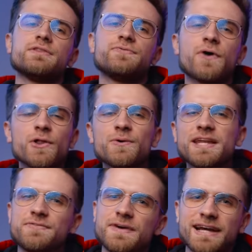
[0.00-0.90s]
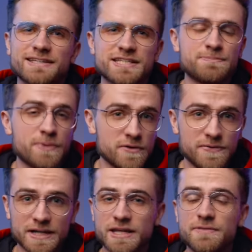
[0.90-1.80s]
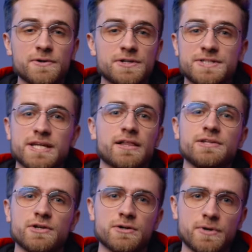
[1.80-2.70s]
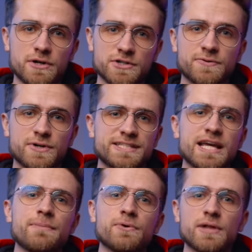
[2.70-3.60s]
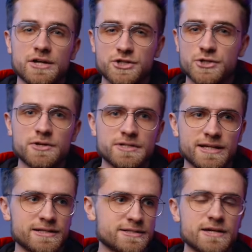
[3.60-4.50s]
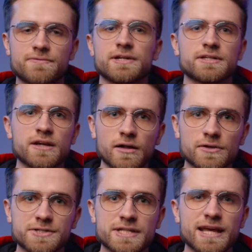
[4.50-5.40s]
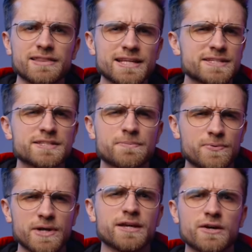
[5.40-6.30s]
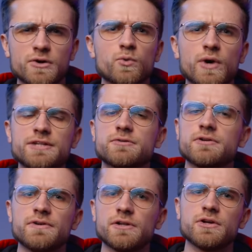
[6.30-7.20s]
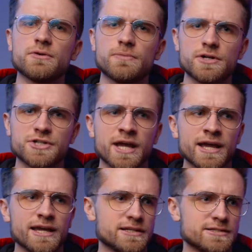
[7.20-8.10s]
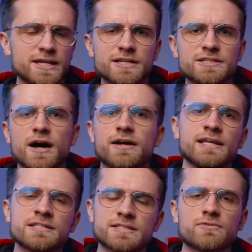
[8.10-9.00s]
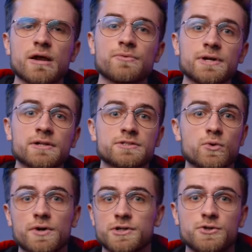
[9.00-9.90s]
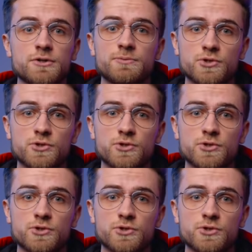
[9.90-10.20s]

The following effect is perfect if you're selling your merch, for example, a shirt in different colors. And this is a pretty good way to reveal your merch in TikTok, Instagram Reels or YouTube